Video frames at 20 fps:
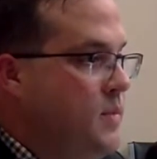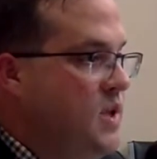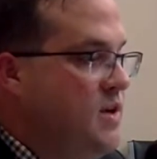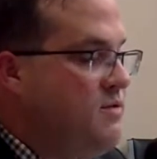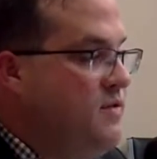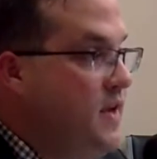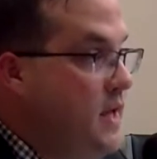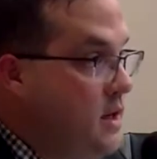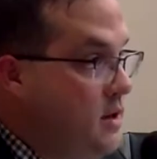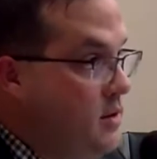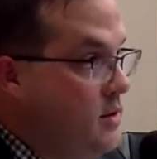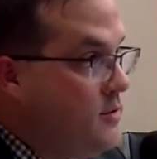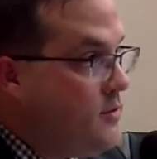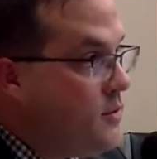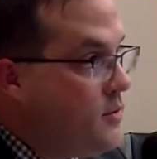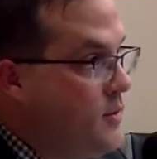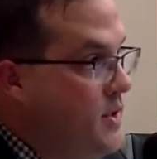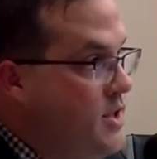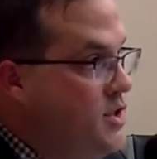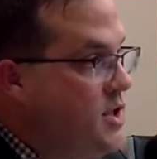vehicle for
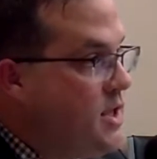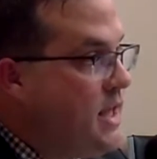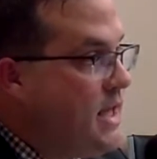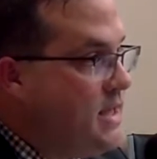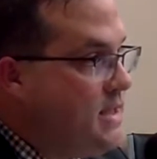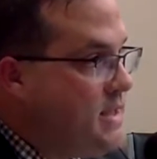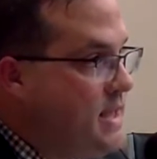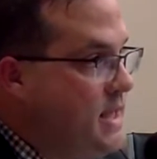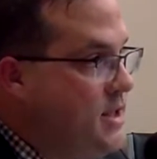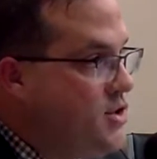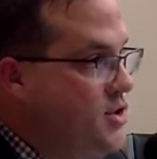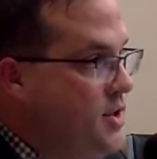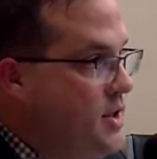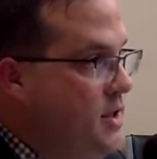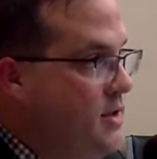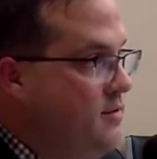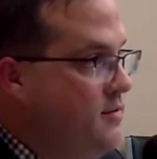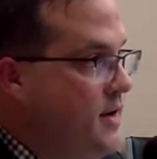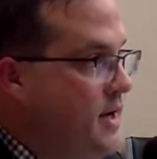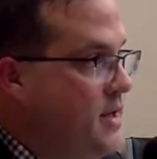regionalization,
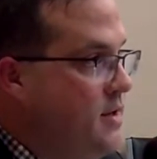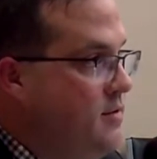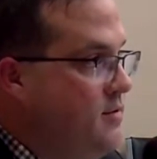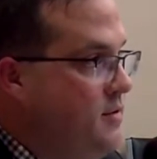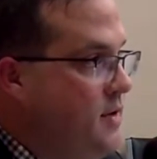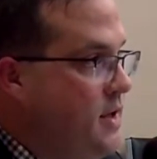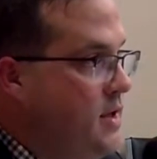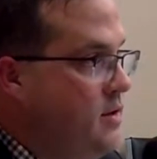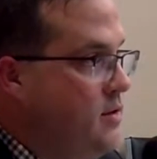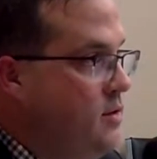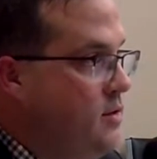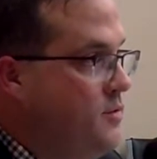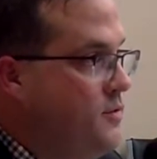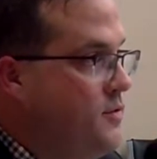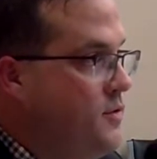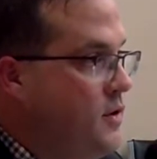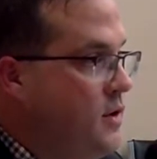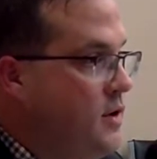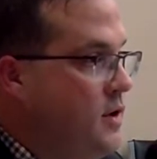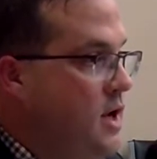an effective vehicle
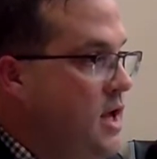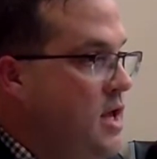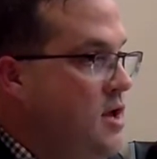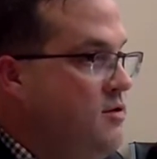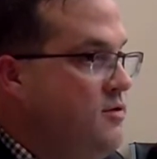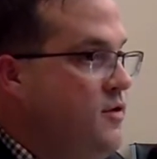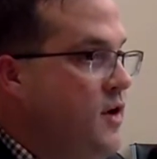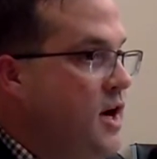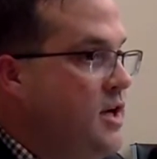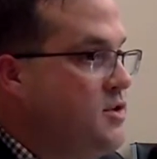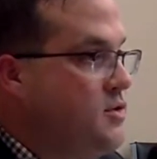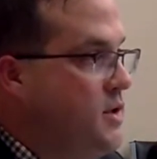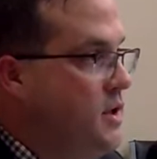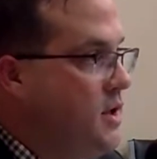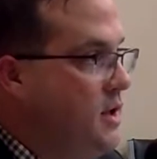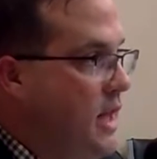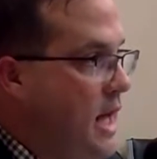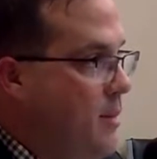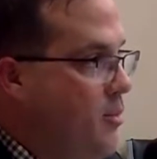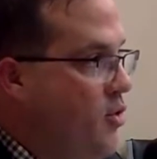for fostering
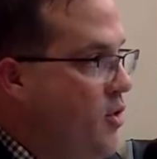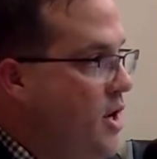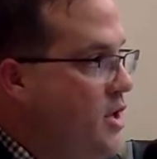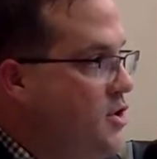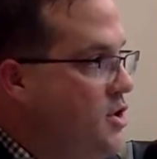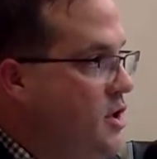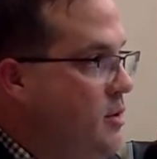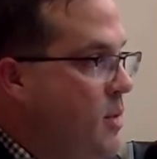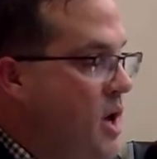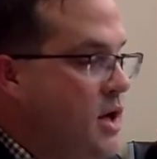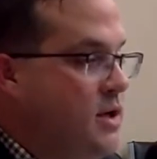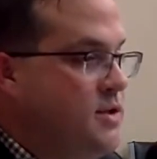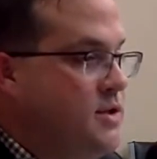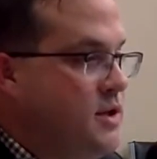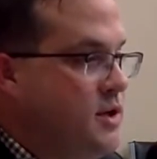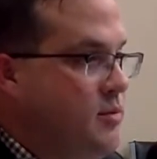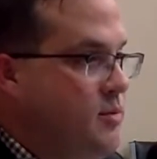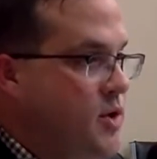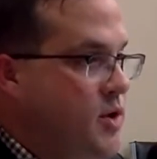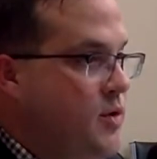collaboration amongst the
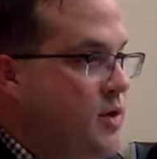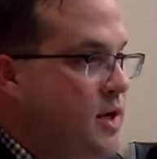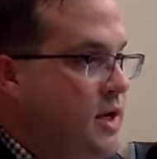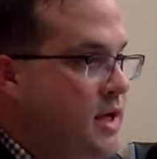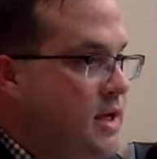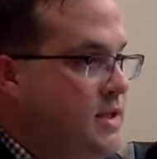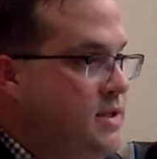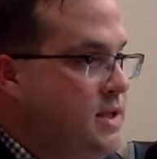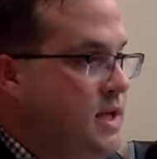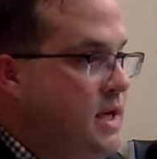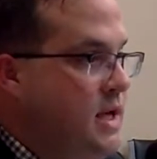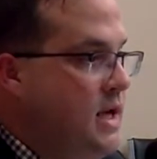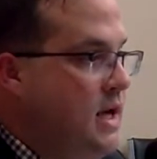communities.